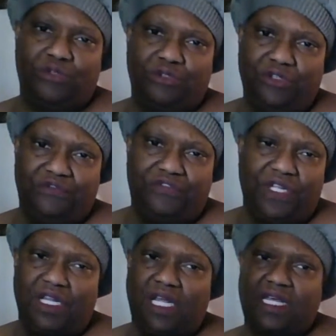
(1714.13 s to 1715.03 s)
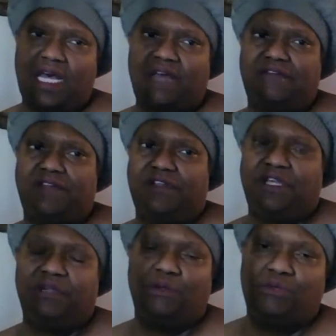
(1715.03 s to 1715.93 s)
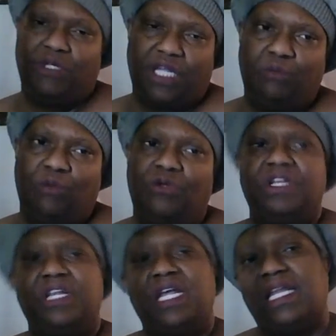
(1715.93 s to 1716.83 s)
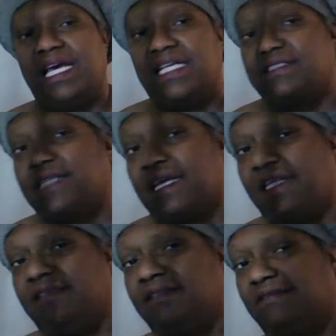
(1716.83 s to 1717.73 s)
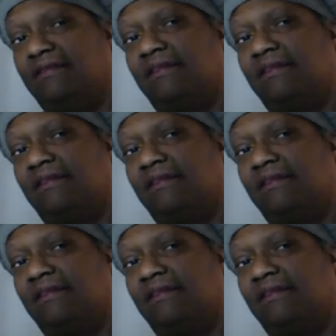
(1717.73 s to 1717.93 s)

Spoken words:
Do you feel like I feel giving them what they want in their last days?